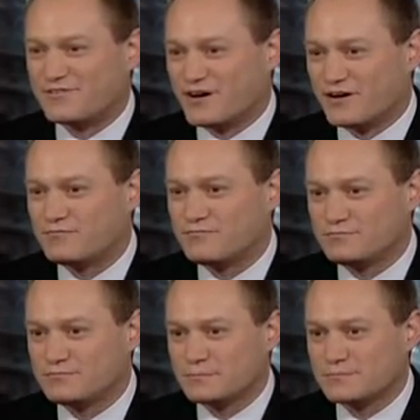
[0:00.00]
Well, what do you
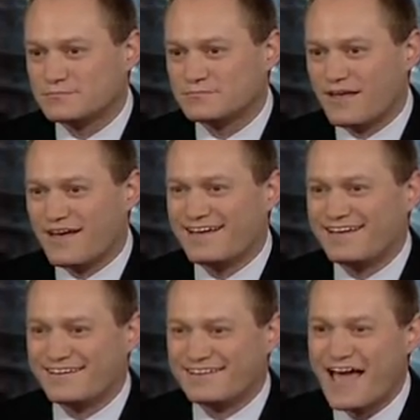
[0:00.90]
think?
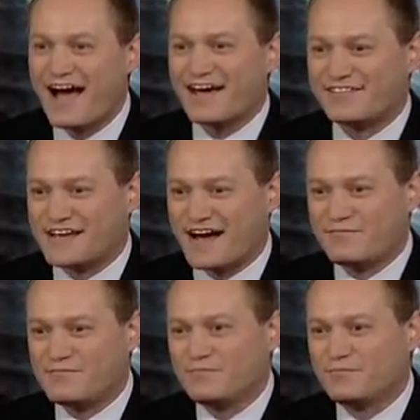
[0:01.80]
What did
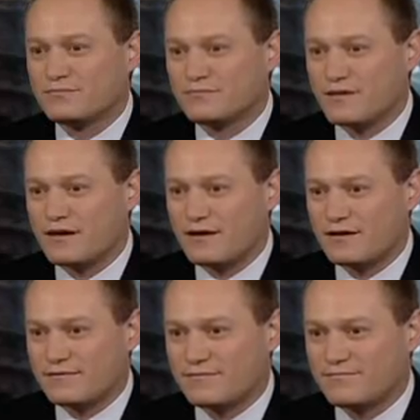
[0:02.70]
John McCain think? That
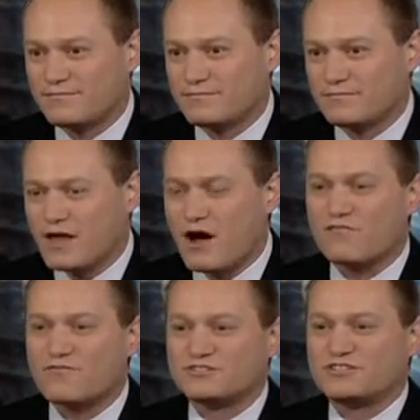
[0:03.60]
was for oil? No,
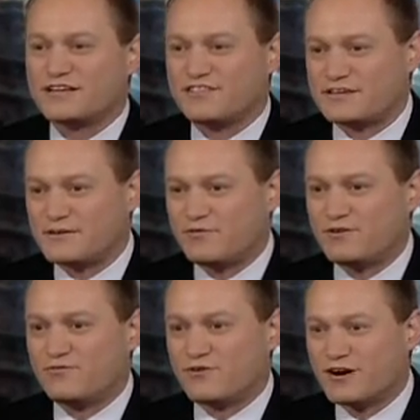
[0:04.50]
of course not. I think
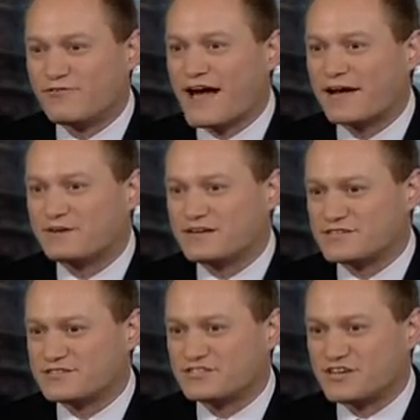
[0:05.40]
we're in Iraq
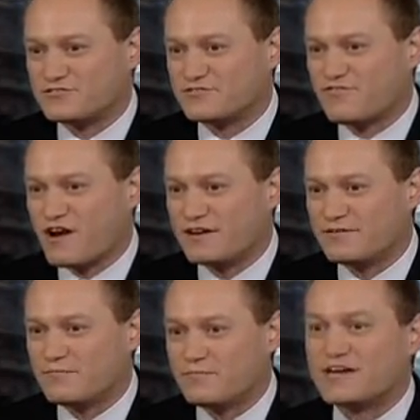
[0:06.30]
because it's the central
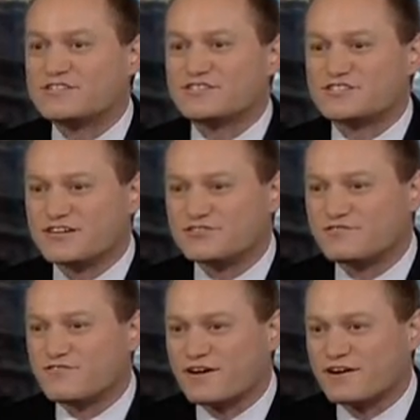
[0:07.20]
front. Because it's the
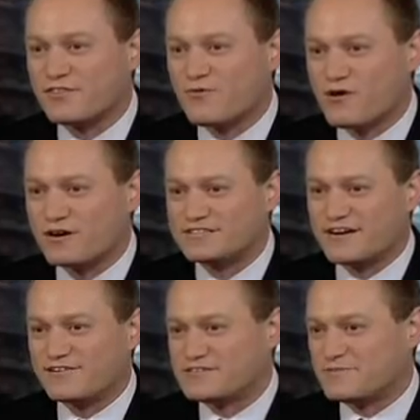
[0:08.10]
central front on the war on
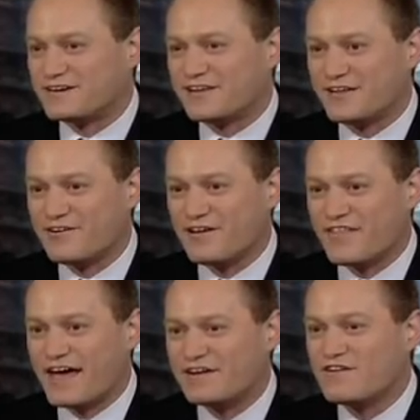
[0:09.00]
terror. He's been clear on
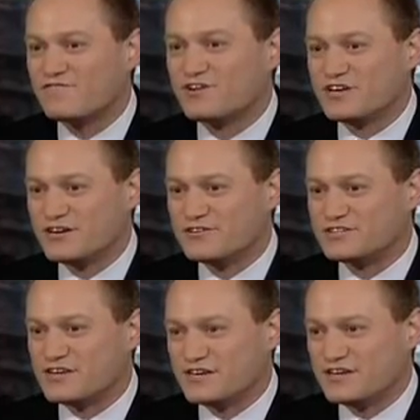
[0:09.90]
that for
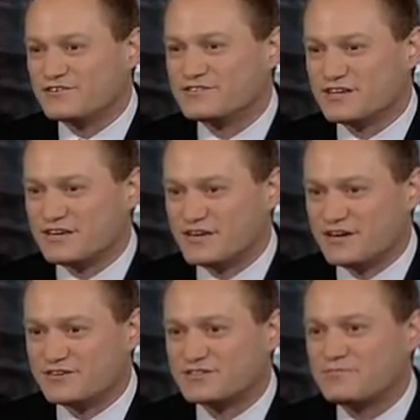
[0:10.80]
years and years and years.